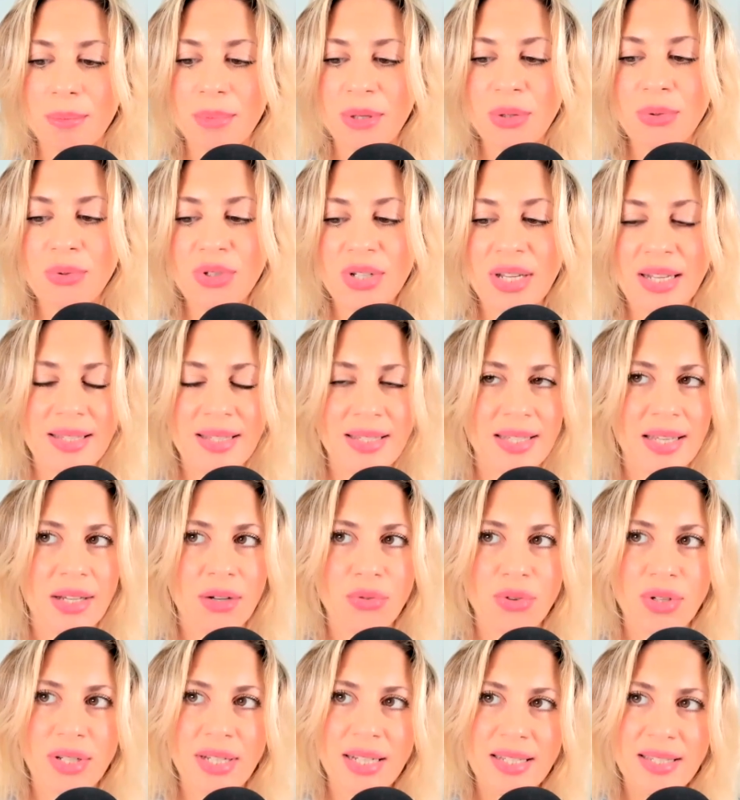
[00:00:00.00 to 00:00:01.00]
beauty, and
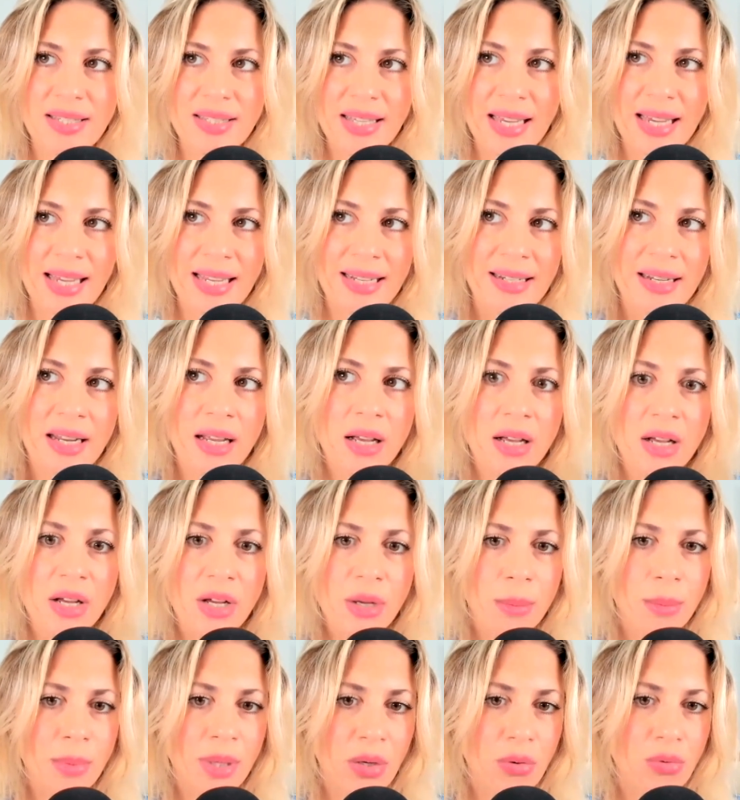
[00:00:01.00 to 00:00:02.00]
sacredness can
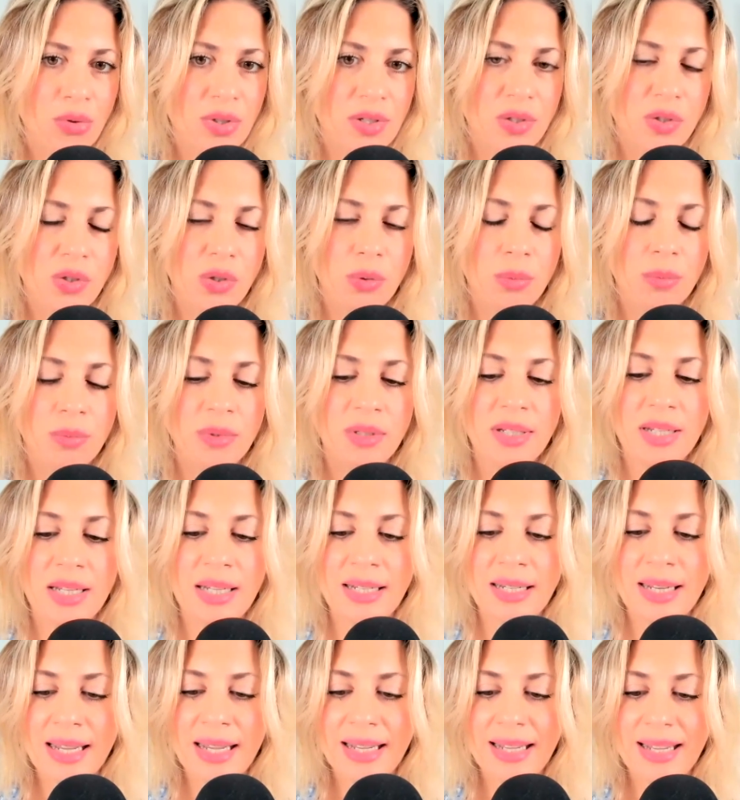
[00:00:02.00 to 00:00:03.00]
be resumed
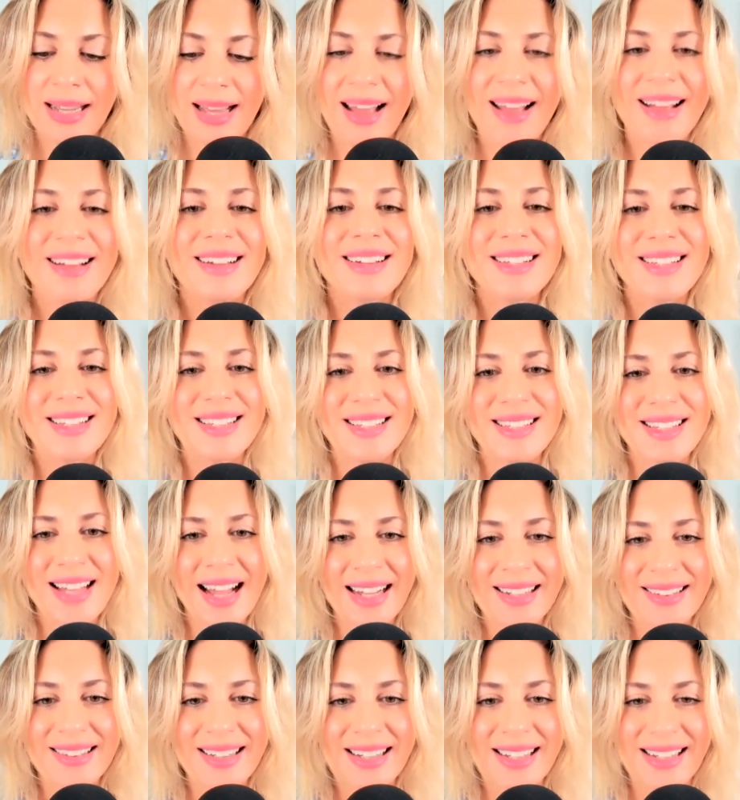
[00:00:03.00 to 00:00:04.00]
in
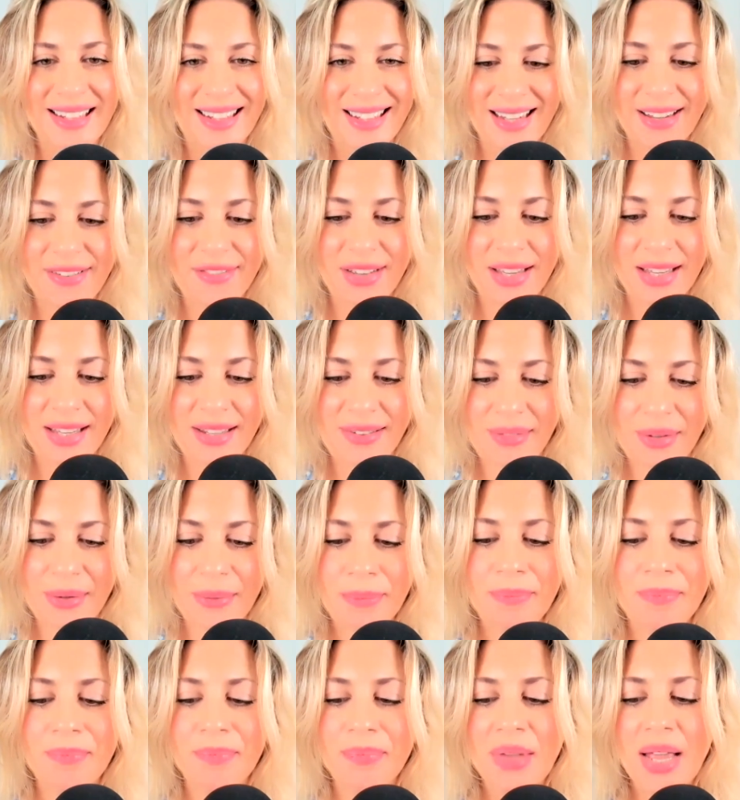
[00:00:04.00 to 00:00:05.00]
ecstatic living, no?
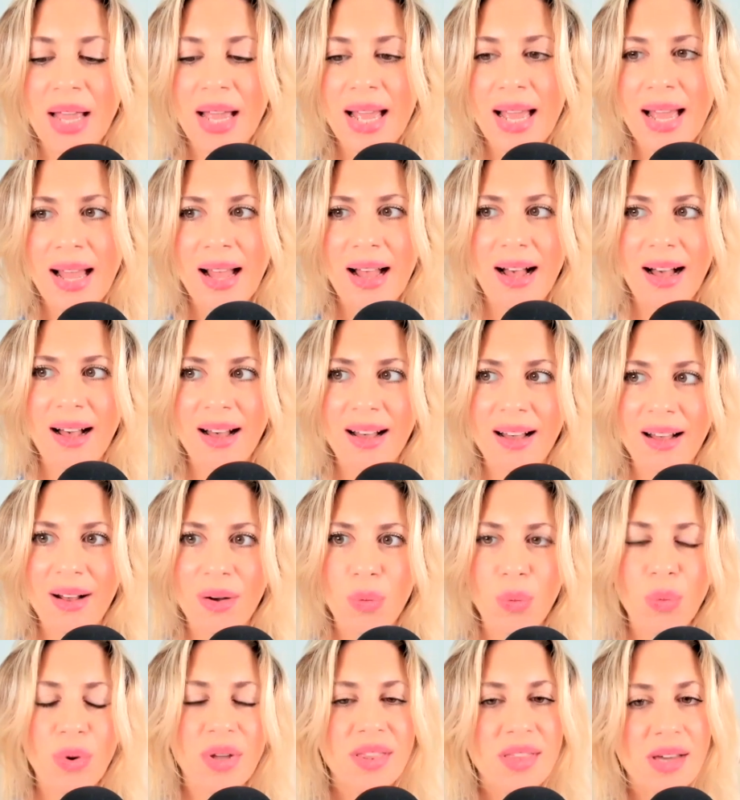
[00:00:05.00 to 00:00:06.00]

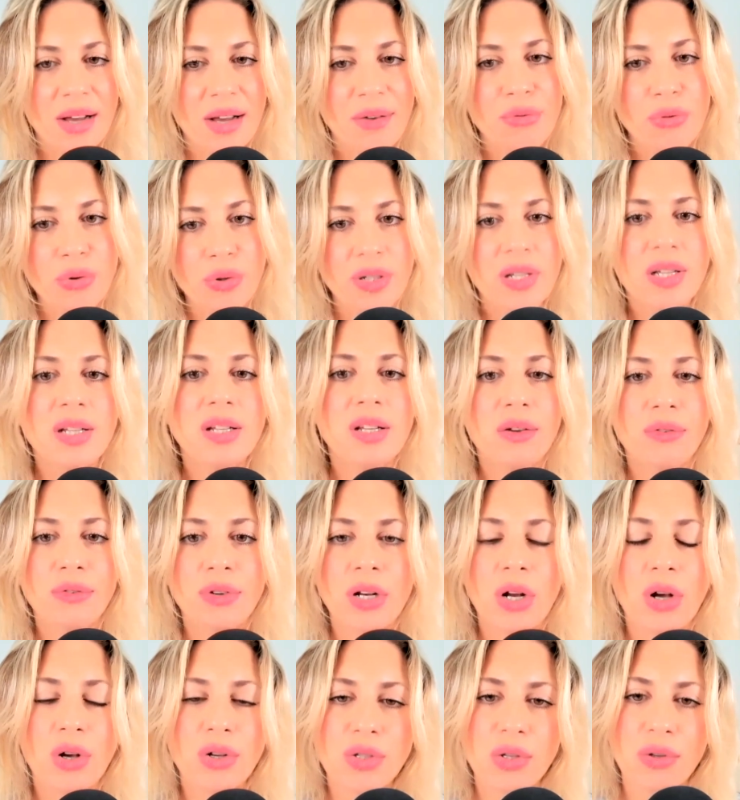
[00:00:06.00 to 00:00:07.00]
With Aphroditic
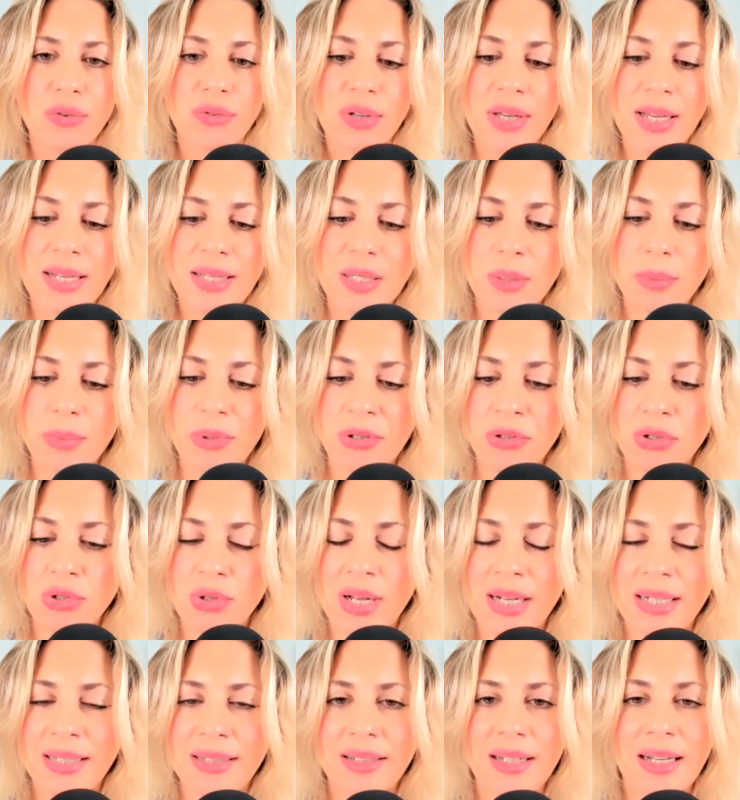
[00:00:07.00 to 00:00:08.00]
philosophy and
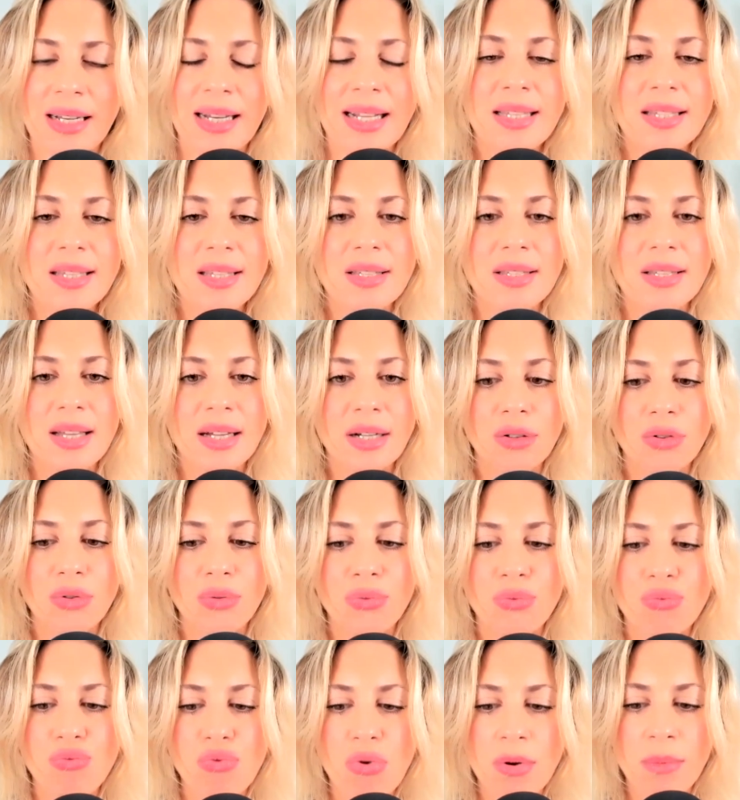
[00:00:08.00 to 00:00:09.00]
spirituality. Let's start
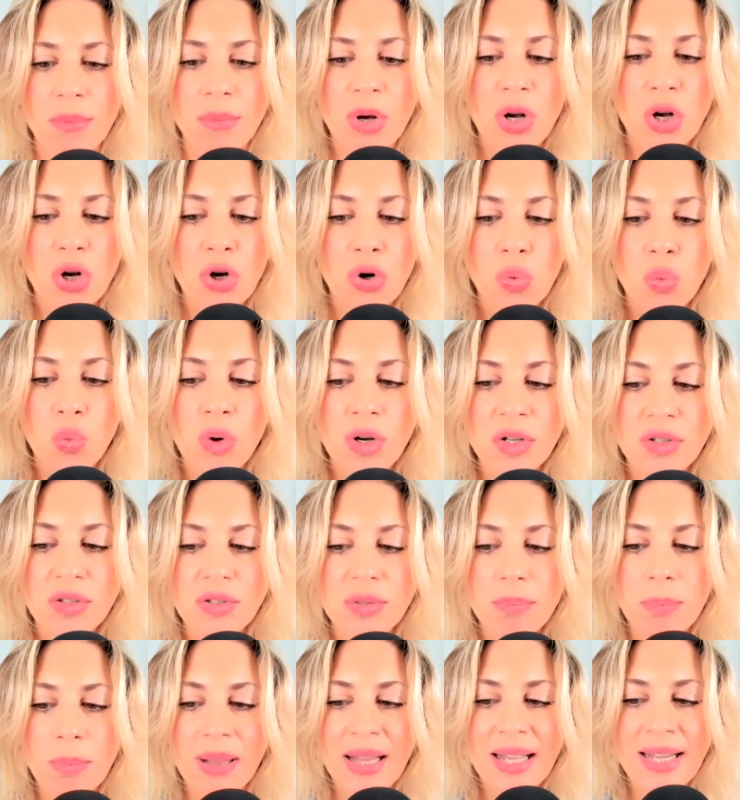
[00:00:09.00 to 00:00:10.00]
from what
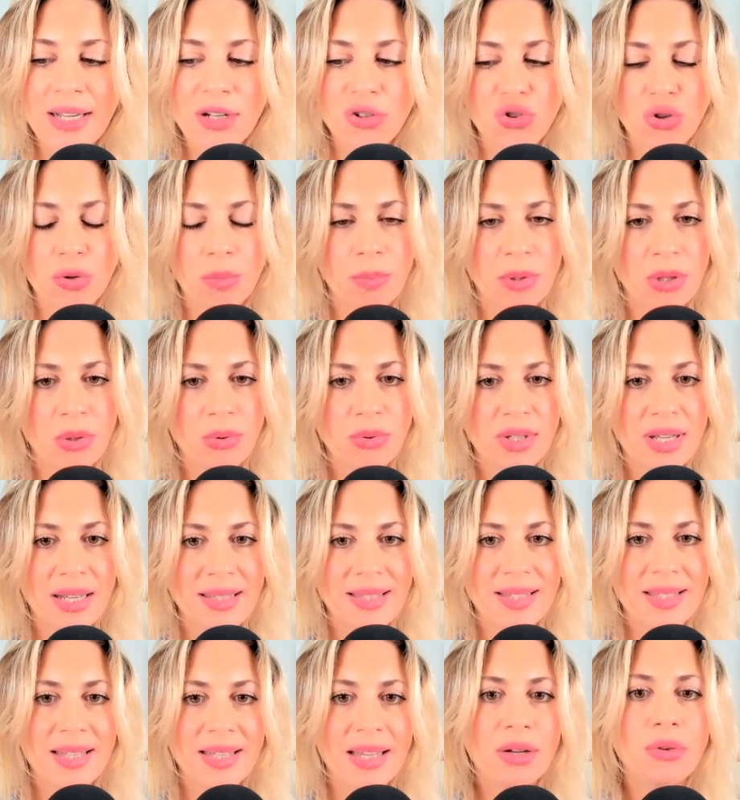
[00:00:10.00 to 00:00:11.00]
pleasure, beauty,
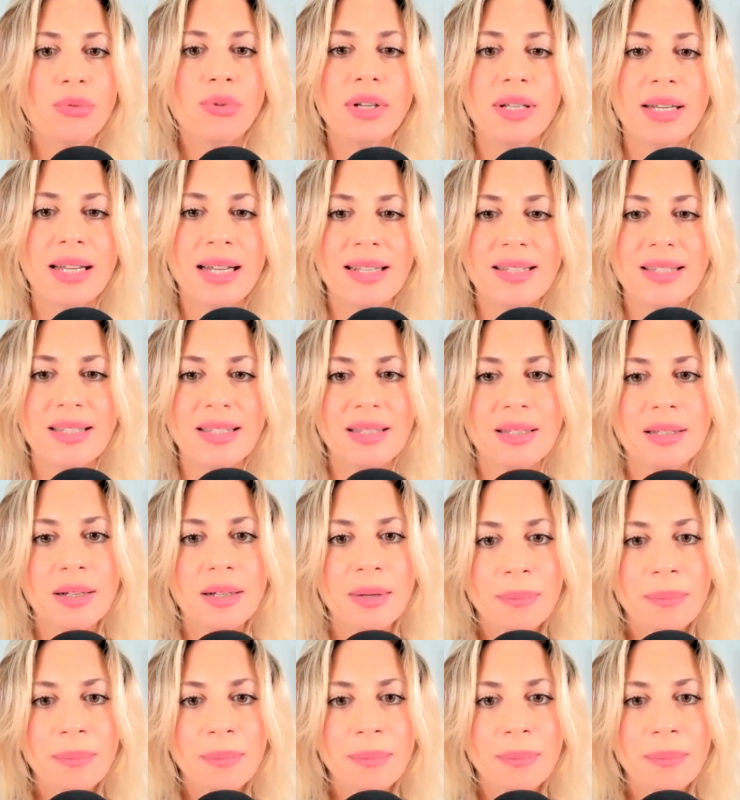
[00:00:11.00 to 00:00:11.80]
and sacredness